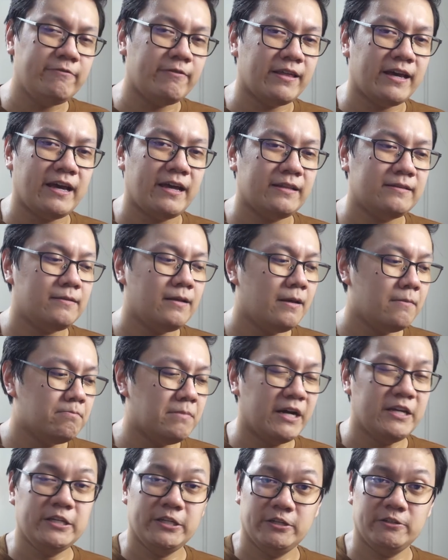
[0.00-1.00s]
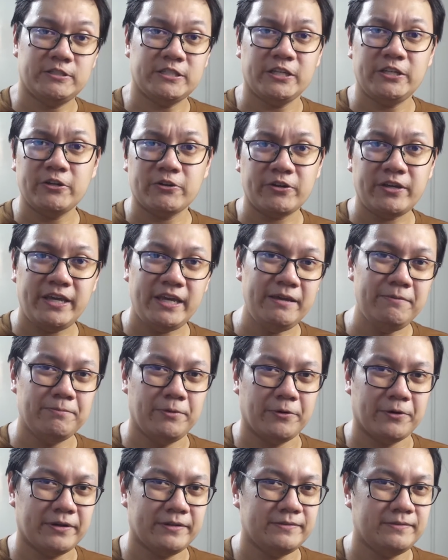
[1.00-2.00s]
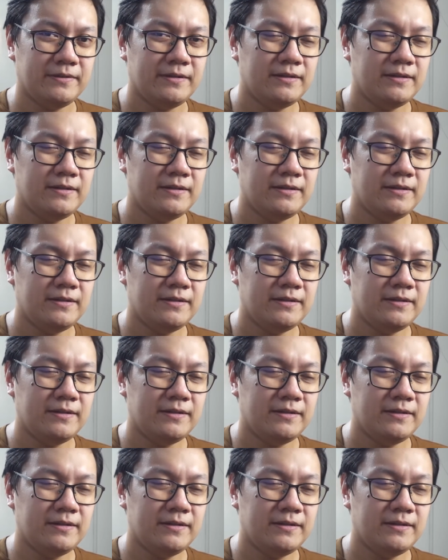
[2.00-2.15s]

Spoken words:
that by using your keyboard,